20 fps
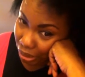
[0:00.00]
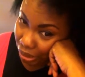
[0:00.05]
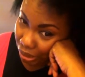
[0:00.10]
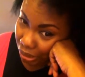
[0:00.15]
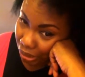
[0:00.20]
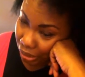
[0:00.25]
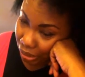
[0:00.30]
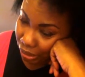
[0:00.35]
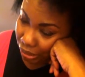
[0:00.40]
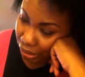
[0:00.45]

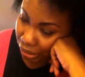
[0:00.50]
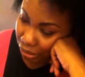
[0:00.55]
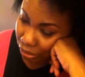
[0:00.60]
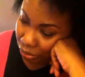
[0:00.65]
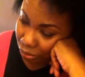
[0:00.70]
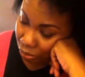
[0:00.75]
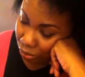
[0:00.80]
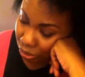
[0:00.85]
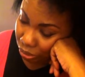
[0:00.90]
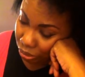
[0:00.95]
and I
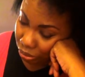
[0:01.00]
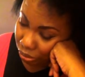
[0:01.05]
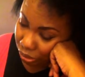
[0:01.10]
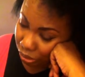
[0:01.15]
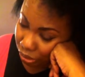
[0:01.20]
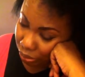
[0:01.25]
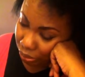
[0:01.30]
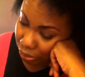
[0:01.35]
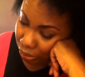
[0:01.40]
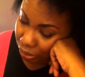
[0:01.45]
didn't want to
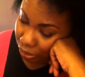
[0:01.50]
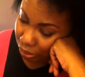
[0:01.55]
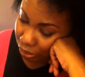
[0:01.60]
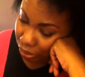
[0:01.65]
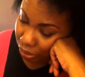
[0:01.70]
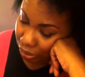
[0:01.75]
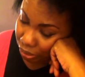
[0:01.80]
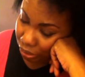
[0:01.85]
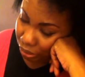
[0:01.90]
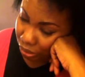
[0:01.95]

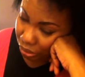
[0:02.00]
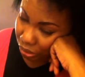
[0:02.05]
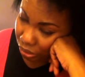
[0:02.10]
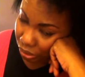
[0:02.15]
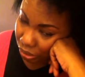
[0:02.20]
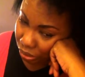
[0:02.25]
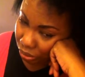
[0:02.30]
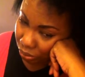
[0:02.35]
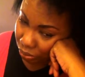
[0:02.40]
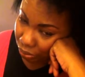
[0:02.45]
experience
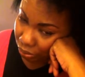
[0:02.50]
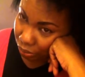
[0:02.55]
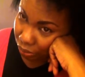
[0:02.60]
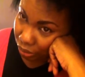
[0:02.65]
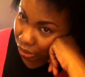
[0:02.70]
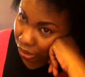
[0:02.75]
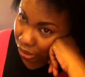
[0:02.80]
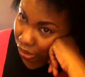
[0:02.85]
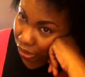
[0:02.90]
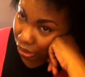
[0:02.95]
uh,
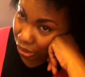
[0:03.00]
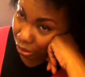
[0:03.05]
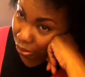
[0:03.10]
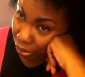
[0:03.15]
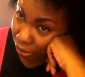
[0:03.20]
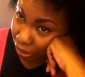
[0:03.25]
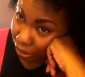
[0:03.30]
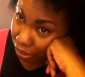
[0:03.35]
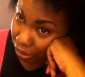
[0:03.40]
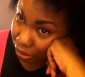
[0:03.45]
any hair
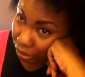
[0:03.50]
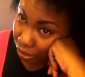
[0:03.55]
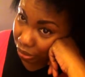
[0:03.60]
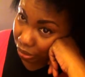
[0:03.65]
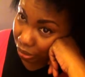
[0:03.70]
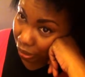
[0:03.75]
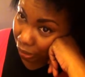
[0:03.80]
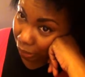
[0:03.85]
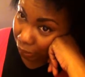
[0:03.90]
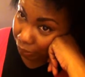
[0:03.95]
breakage in the
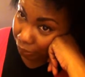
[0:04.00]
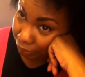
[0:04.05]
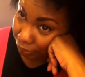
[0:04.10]
top